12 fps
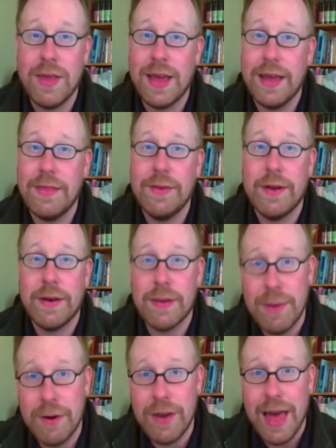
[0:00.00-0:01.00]
the guy that we
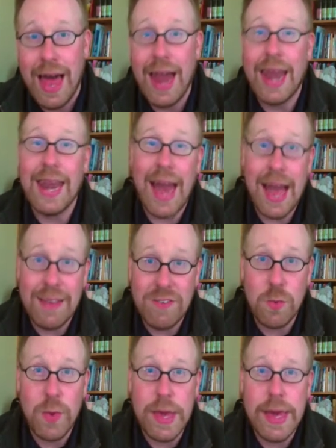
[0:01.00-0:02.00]
talked about
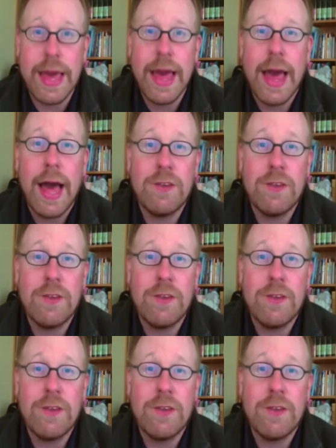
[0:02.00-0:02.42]
last week,